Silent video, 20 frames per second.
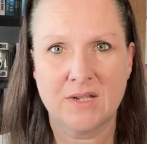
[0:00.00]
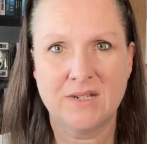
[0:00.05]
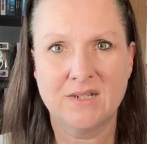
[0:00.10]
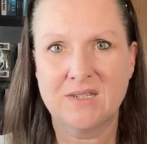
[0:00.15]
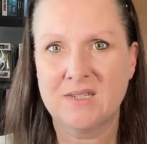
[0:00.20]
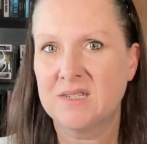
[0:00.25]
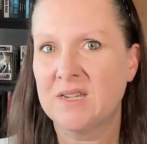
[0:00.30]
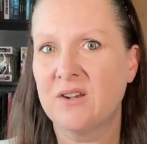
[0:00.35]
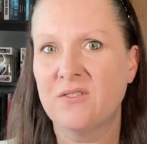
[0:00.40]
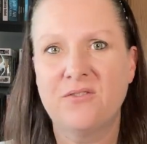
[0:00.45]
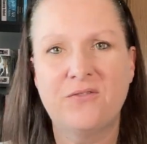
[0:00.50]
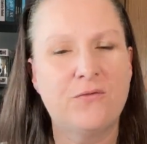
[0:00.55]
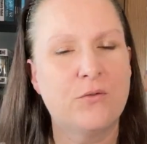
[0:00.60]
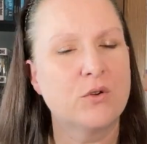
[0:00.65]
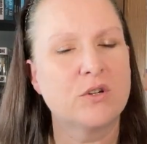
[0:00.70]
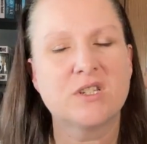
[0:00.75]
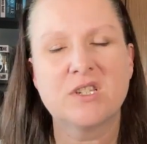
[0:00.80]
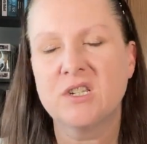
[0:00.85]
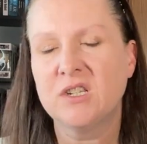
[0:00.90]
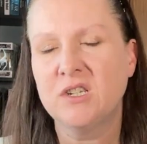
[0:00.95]
instead of
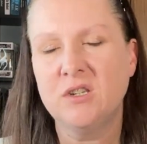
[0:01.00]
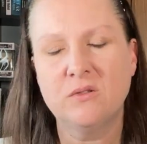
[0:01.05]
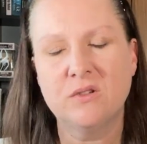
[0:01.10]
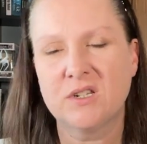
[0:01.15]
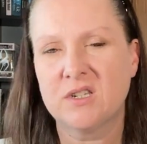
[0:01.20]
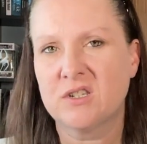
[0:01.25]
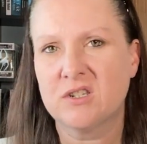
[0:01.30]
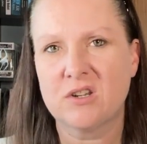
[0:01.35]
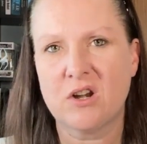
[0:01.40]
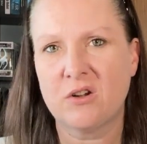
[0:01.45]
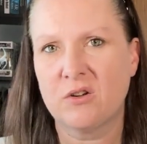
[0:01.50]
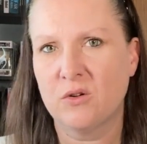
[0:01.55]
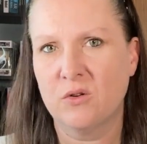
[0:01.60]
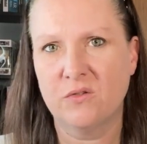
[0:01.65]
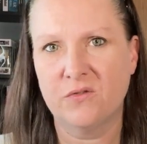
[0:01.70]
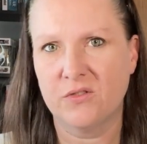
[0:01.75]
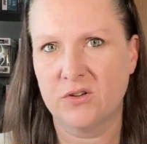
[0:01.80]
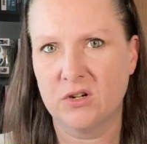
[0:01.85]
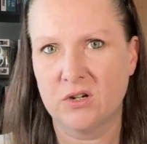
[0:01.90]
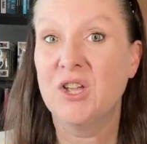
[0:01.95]
forcing you to start
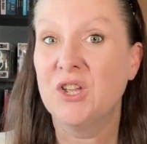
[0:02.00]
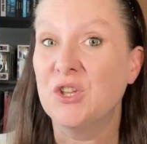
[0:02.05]
over.